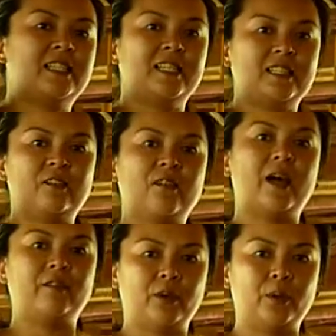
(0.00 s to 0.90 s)

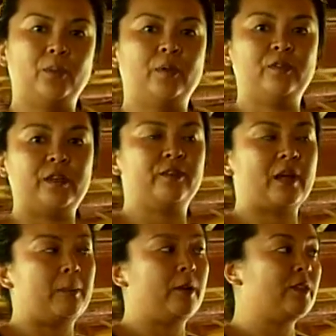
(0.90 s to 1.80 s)
€65 will feed a
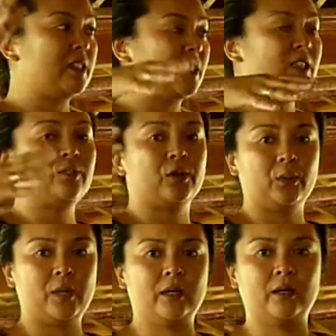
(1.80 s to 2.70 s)
family of 6 for a
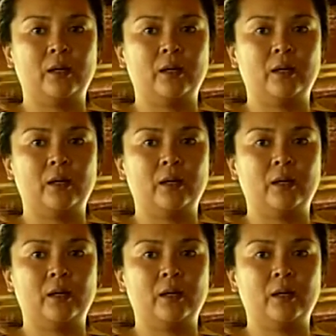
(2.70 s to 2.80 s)
week,